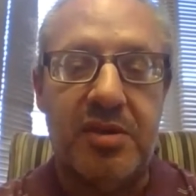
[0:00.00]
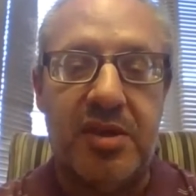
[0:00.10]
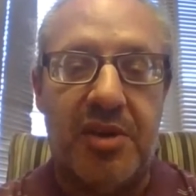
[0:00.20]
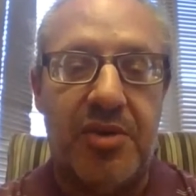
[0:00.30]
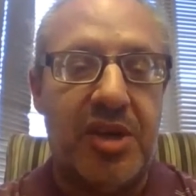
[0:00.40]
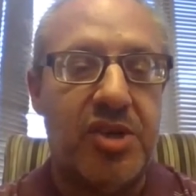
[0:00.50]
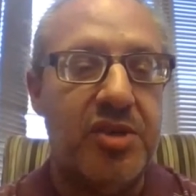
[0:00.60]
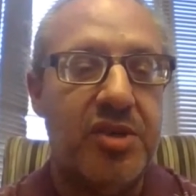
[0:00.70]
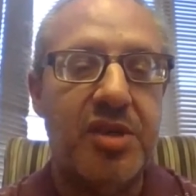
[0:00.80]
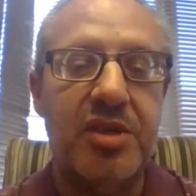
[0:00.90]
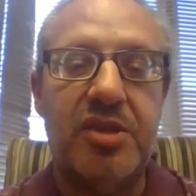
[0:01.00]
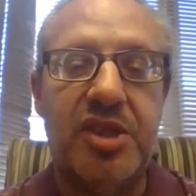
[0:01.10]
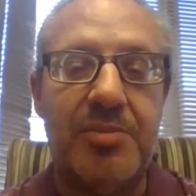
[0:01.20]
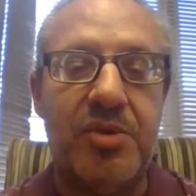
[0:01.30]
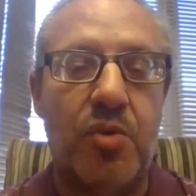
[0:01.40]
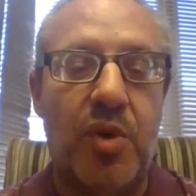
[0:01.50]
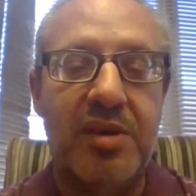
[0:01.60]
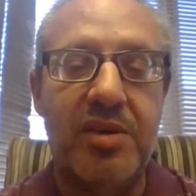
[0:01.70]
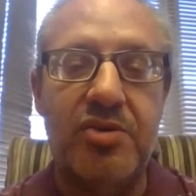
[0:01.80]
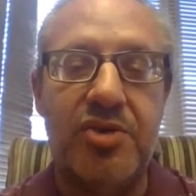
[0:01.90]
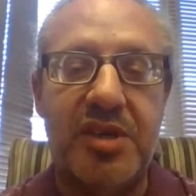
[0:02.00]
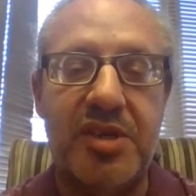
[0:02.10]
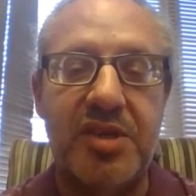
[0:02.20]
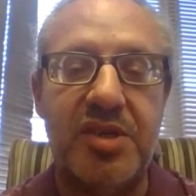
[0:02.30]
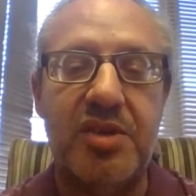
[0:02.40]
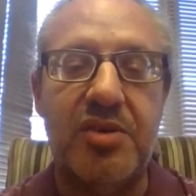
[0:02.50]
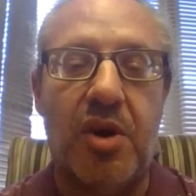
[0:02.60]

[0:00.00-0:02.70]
Directions, chapter one addresses